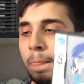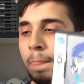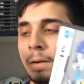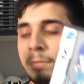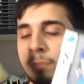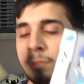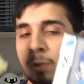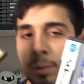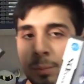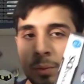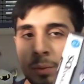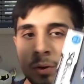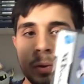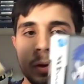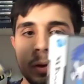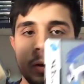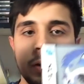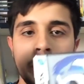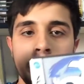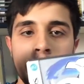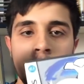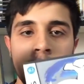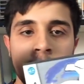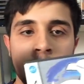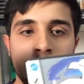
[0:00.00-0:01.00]
For the Pokemon
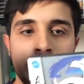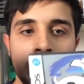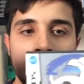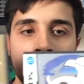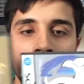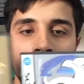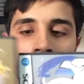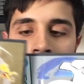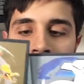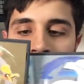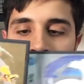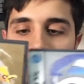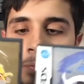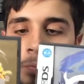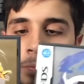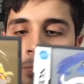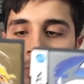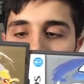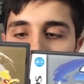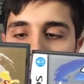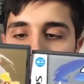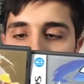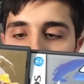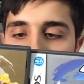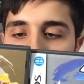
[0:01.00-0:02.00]
remakes, because
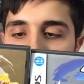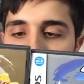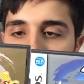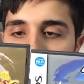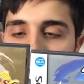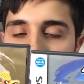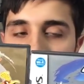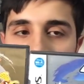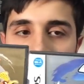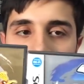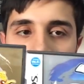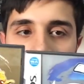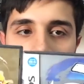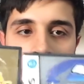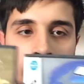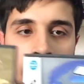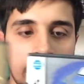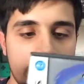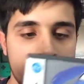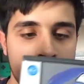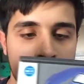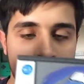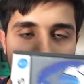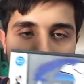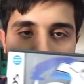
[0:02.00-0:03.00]
it
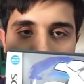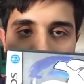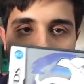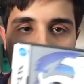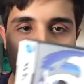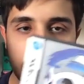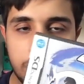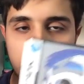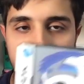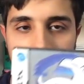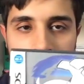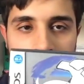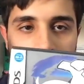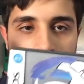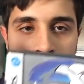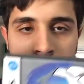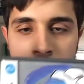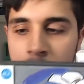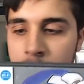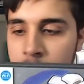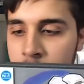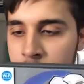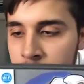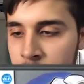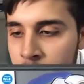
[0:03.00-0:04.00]
doesn't fix, there
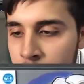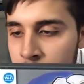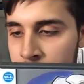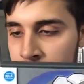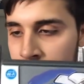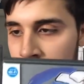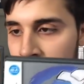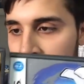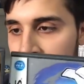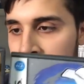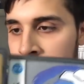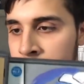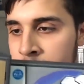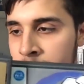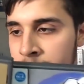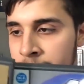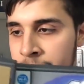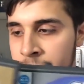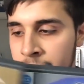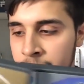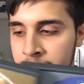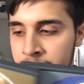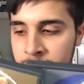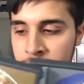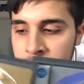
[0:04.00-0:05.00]
wasn't any need to
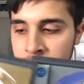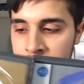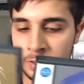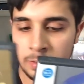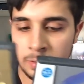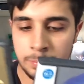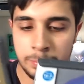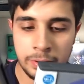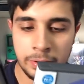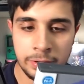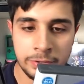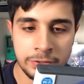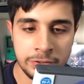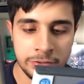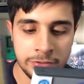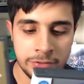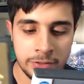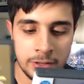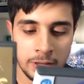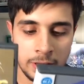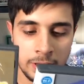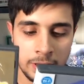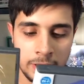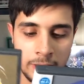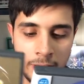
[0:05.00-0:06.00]
fix anything, but it just,
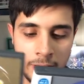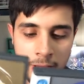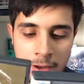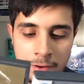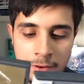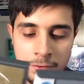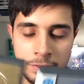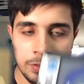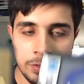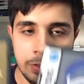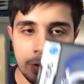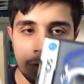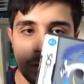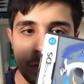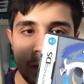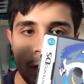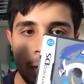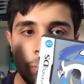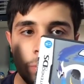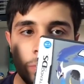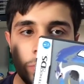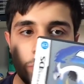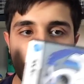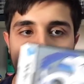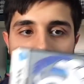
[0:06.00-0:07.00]
everything that
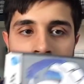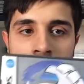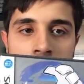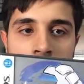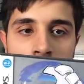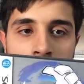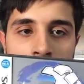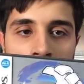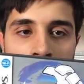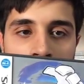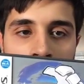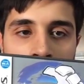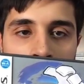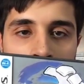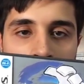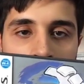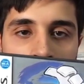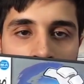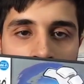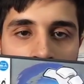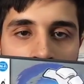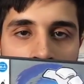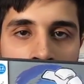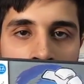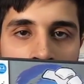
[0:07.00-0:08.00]
was in the
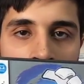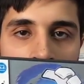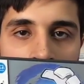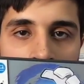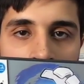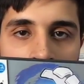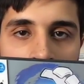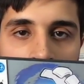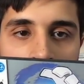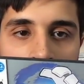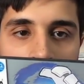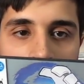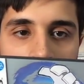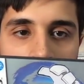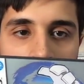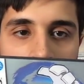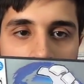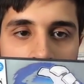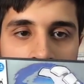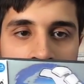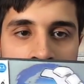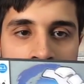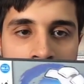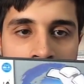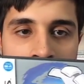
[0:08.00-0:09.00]
Pokemon
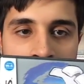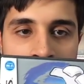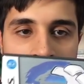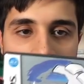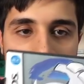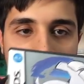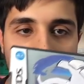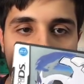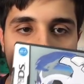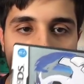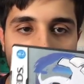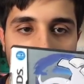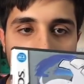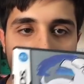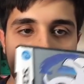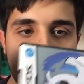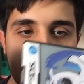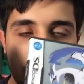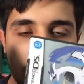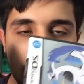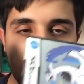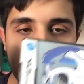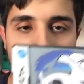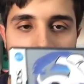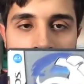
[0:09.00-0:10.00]
4th generation, it adds
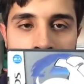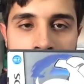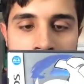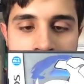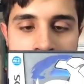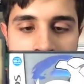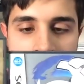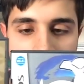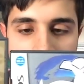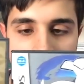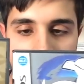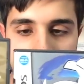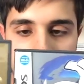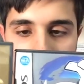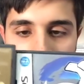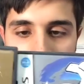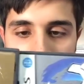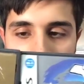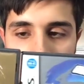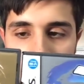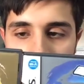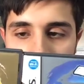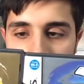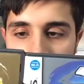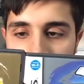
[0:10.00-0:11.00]
to the 2nd generation
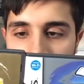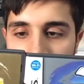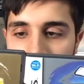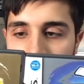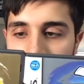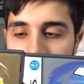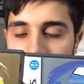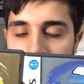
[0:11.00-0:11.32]
games, and